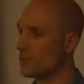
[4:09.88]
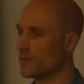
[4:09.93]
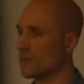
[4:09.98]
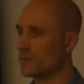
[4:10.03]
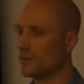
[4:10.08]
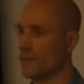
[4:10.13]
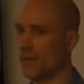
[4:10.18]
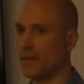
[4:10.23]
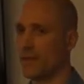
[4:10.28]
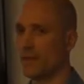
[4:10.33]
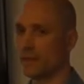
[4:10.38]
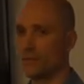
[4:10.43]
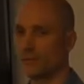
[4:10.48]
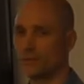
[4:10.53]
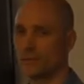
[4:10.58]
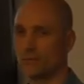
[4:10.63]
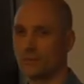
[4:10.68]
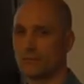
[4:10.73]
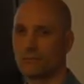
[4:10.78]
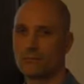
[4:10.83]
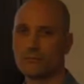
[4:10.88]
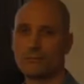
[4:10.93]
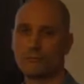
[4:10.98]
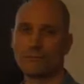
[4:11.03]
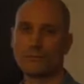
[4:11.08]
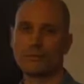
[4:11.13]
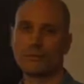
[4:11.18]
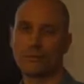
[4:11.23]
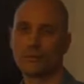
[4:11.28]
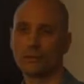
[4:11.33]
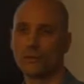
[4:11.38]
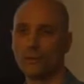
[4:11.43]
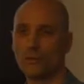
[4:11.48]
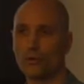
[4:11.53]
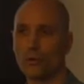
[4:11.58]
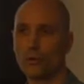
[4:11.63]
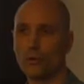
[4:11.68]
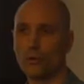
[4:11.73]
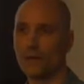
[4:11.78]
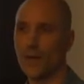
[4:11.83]
which means that you don't
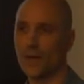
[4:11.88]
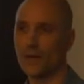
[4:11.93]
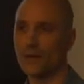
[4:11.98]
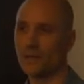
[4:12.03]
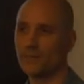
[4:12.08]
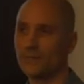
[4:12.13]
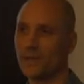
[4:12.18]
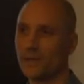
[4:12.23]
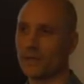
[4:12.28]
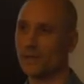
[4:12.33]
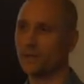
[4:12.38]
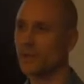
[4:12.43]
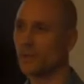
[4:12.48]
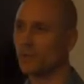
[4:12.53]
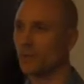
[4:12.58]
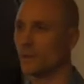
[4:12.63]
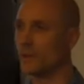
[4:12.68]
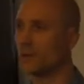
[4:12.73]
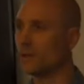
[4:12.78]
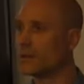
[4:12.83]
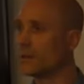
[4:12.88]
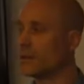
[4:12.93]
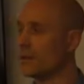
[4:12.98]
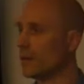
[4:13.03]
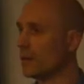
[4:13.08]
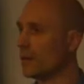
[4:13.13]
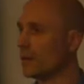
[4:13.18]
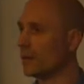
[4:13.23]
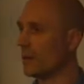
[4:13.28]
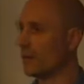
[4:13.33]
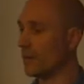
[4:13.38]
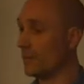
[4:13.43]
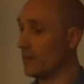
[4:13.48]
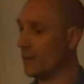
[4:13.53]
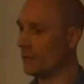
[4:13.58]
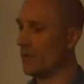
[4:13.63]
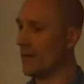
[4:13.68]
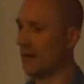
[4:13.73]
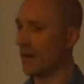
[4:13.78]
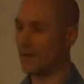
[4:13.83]
know who hides behind
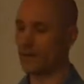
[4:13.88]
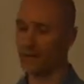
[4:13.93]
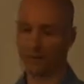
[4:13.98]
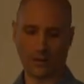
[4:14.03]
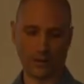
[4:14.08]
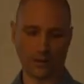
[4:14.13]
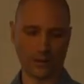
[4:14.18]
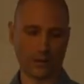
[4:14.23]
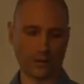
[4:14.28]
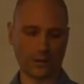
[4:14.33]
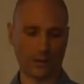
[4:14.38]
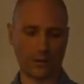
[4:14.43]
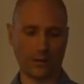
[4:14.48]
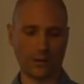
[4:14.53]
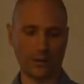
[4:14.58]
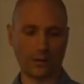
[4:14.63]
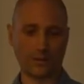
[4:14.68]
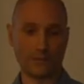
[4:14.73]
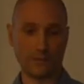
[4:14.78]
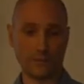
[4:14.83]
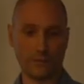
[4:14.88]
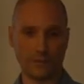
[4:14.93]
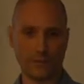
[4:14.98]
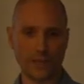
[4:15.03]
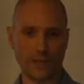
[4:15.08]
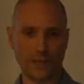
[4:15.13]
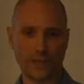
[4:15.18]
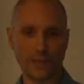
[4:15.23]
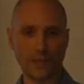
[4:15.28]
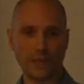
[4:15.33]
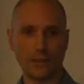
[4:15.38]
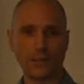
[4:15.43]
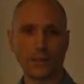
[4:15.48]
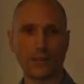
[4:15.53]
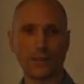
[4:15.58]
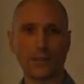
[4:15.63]
a given public key.